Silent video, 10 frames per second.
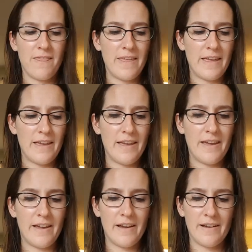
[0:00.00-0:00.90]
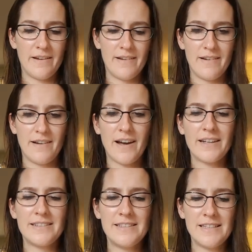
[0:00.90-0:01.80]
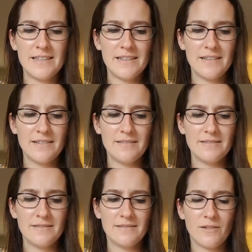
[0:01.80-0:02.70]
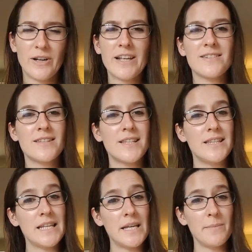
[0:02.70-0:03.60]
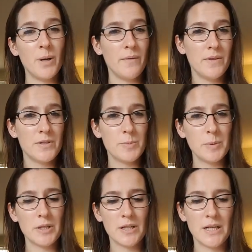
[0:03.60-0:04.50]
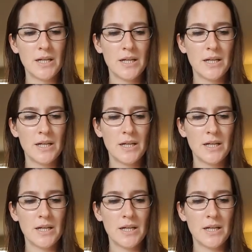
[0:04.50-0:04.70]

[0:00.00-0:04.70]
The idea, I guess the theme of this book